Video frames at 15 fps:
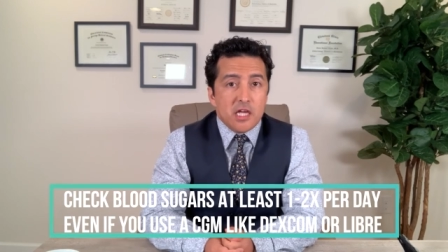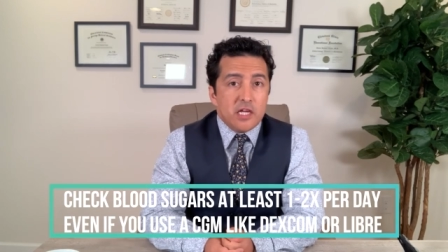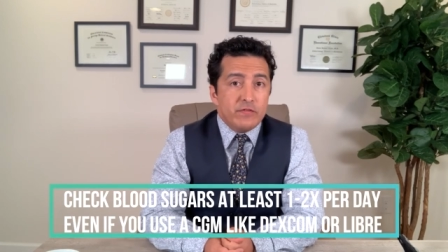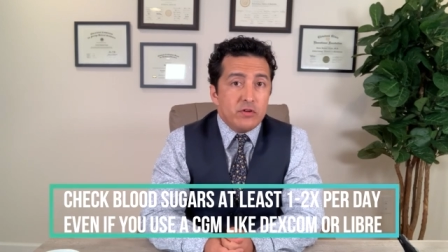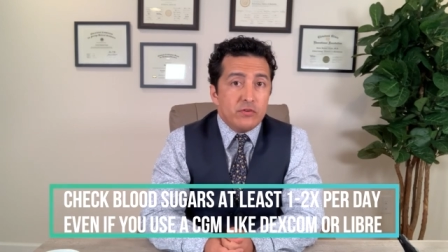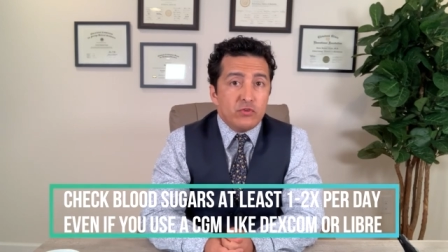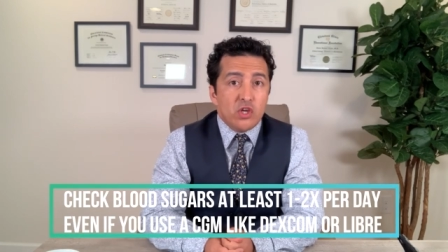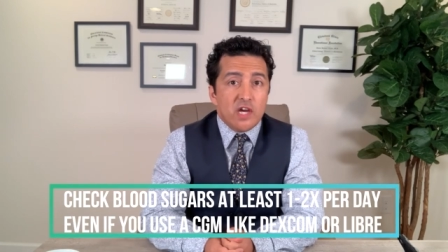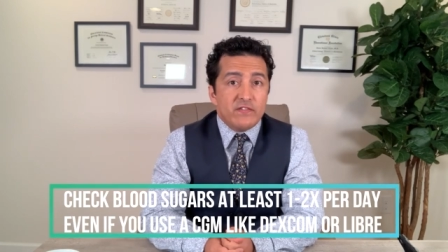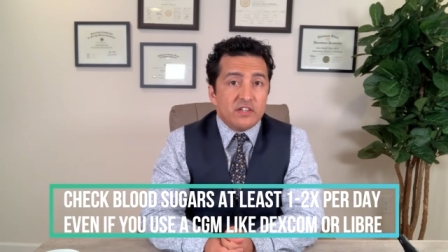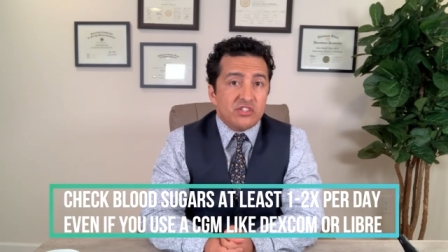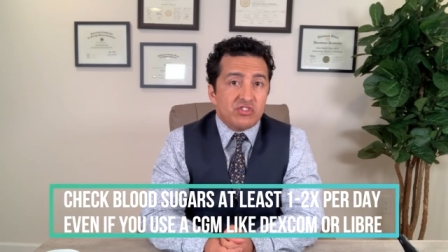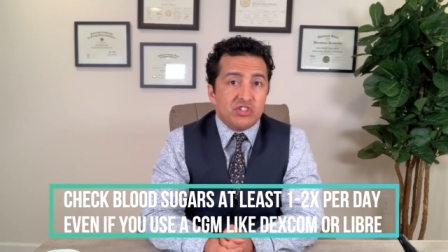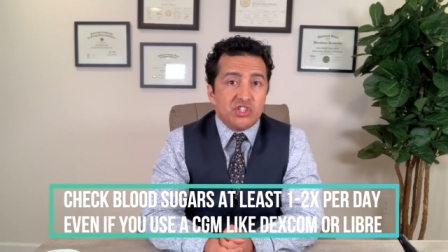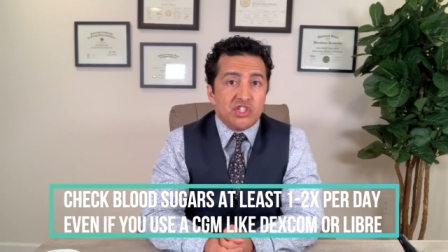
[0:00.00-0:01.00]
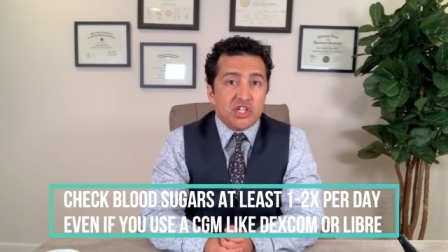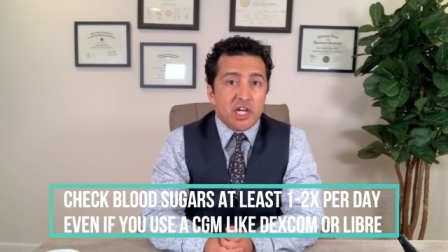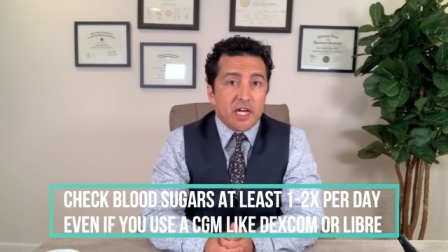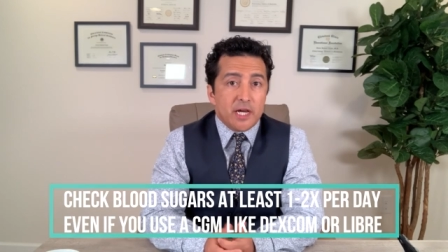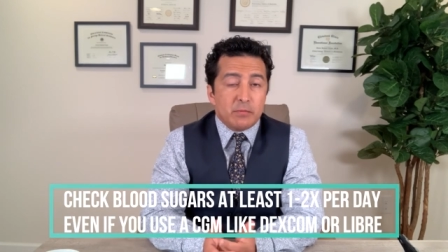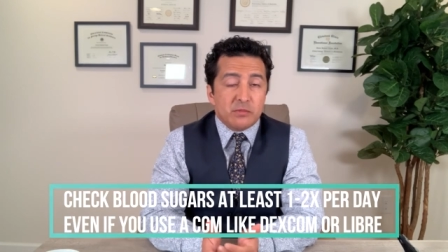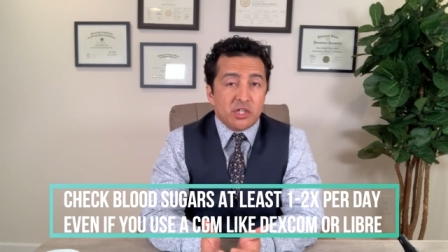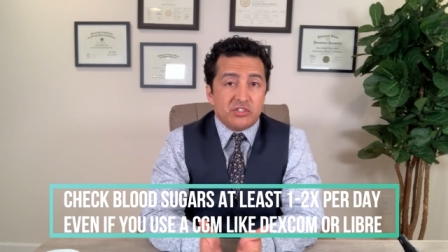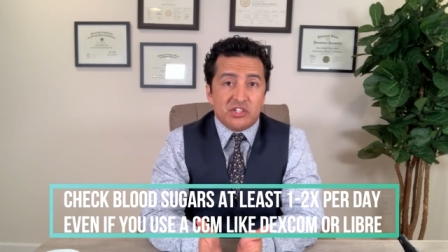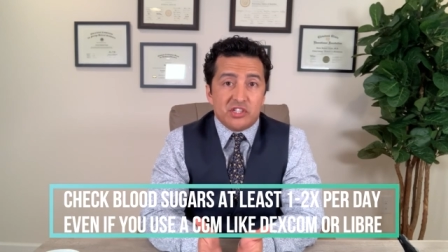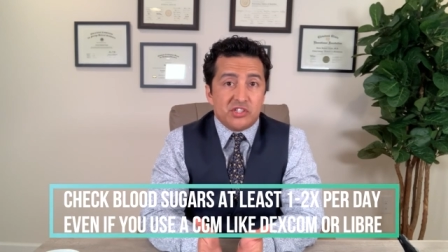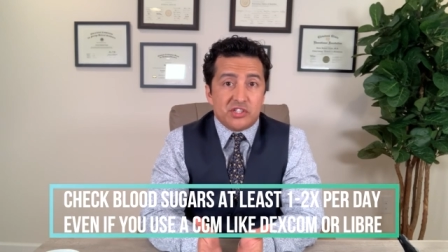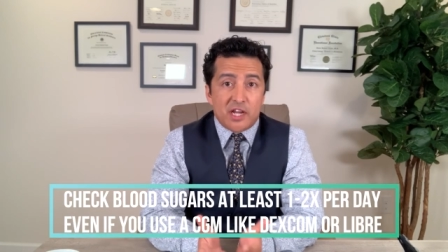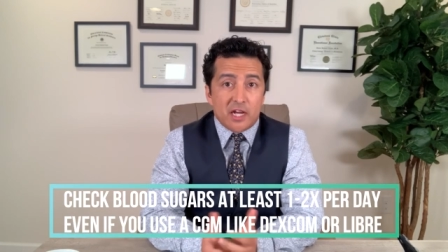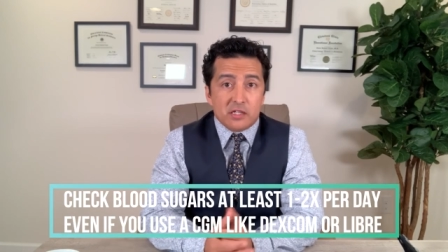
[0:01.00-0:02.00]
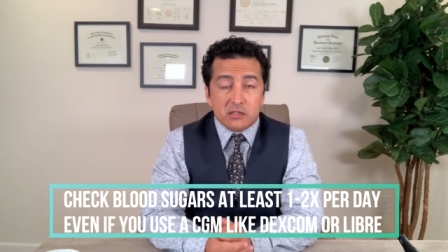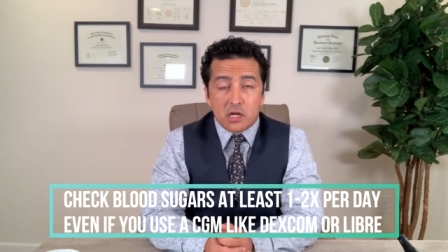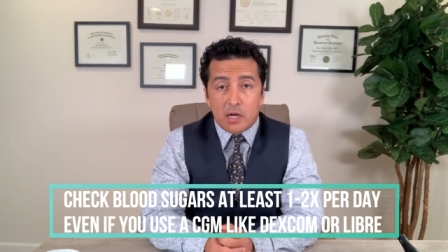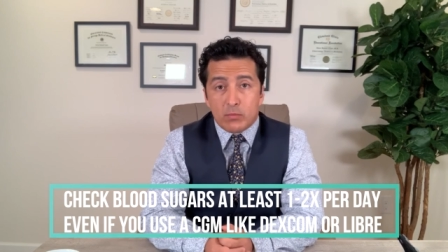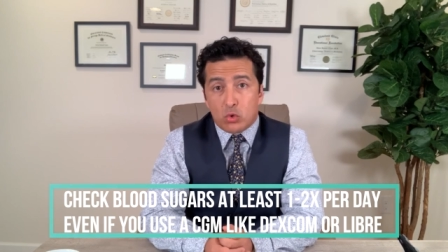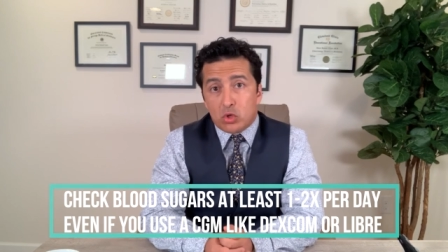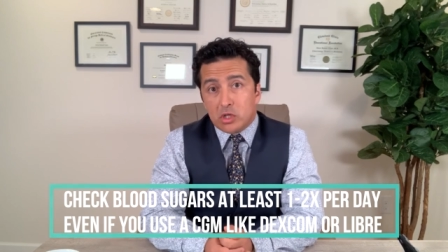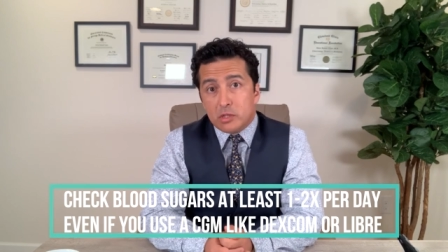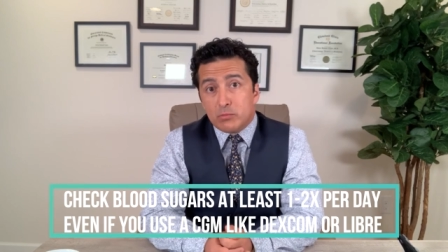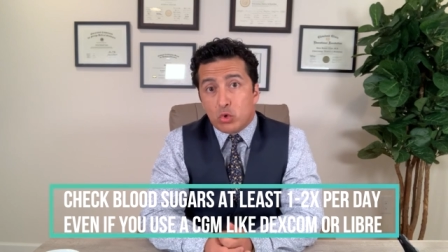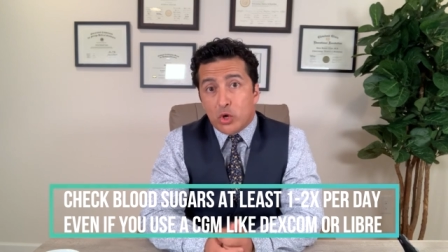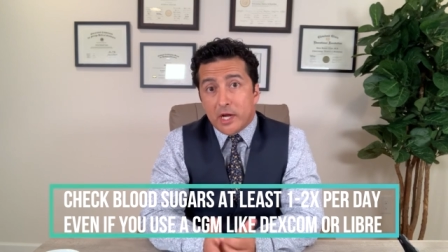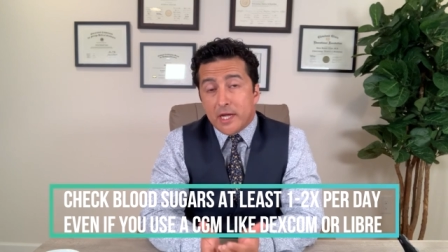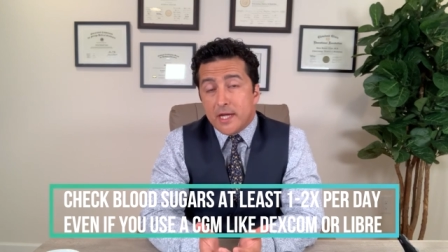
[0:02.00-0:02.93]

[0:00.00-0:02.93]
Even if you have a CGM such as Dexcom or Libre,